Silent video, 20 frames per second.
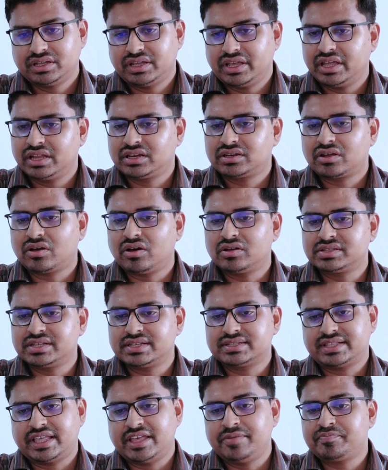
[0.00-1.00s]
It
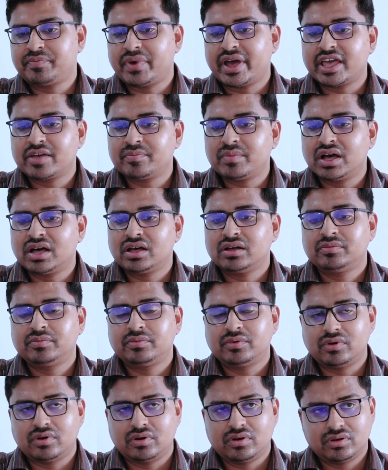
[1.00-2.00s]
causes empyema
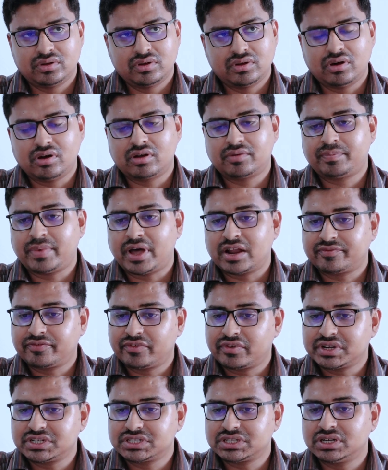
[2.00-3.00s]
or
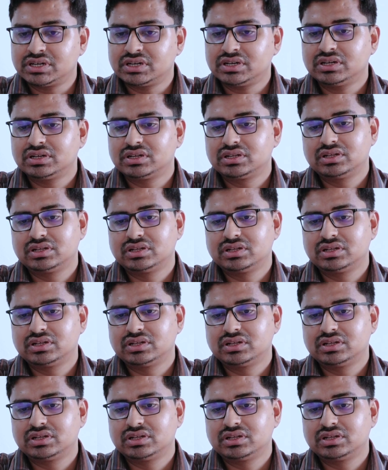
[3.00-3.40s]
perforation,